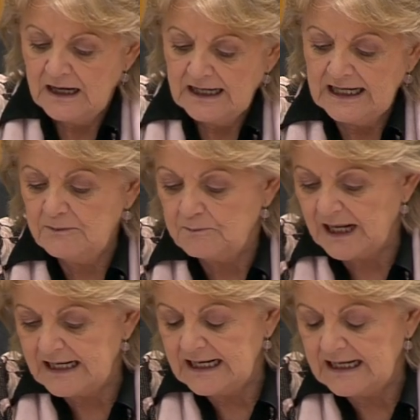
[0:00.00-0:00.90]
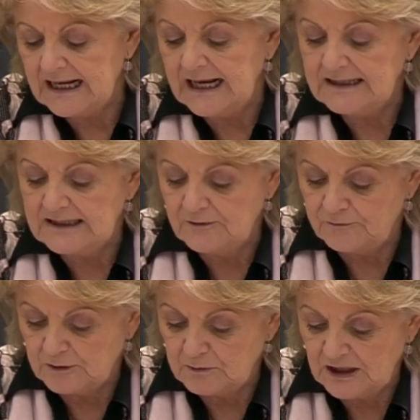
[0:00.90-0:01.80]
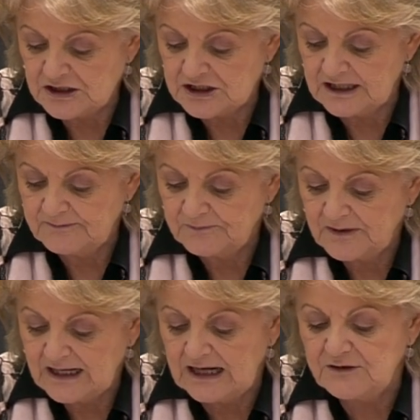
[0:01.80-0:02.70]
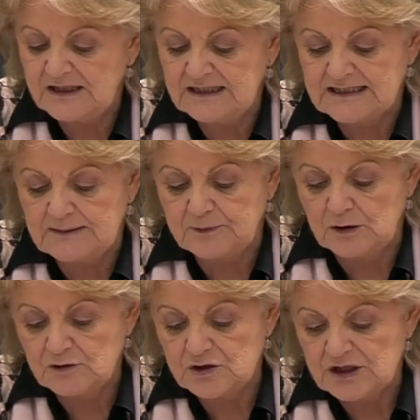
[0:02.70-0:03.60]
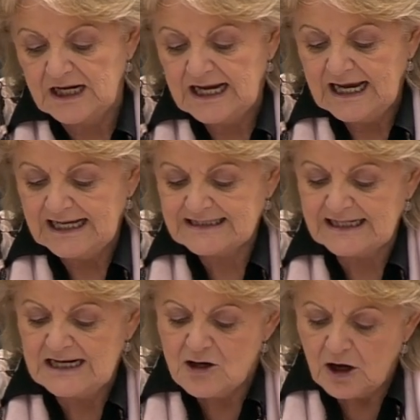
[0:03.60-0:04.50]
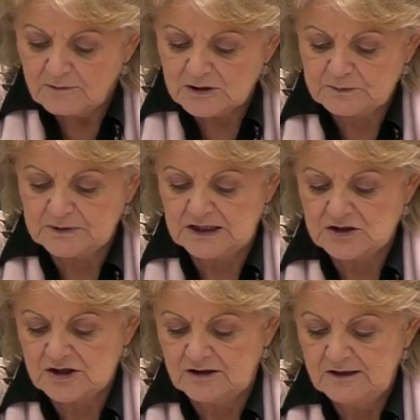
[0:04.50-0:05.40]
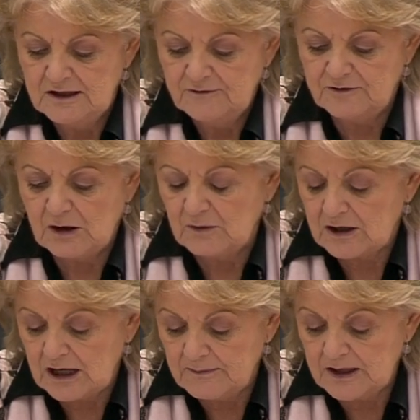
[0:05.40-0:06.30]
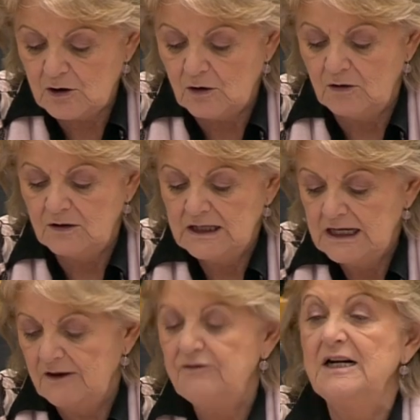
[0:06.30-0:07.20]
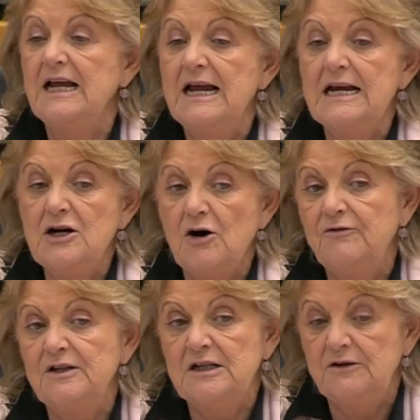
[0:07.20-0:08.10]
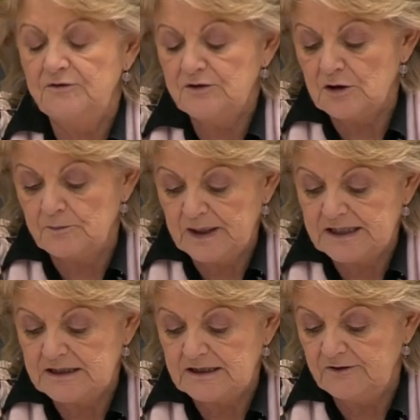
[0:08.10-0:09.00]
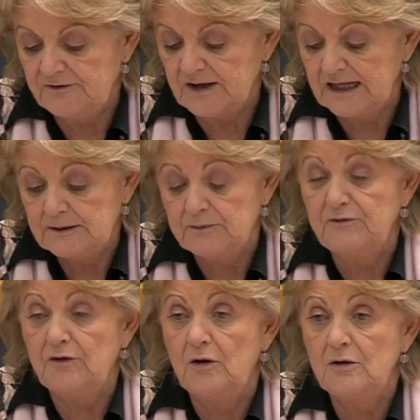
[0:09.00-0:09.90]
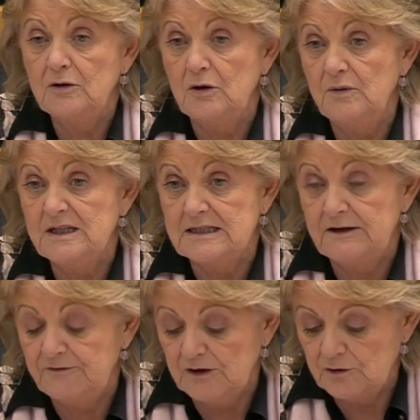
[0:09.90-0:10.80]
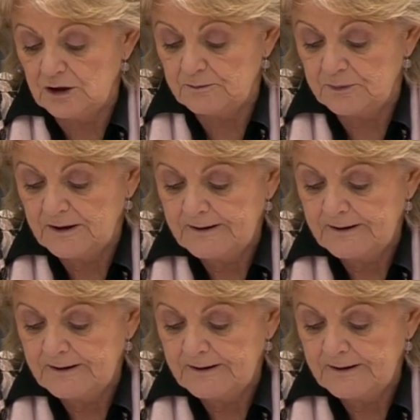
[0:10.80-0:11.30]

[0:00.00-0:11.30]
in planning and in formulation. I think this approach has an enormous potential for our common goal of an innovative, competitive, and above all, cohesive Europe,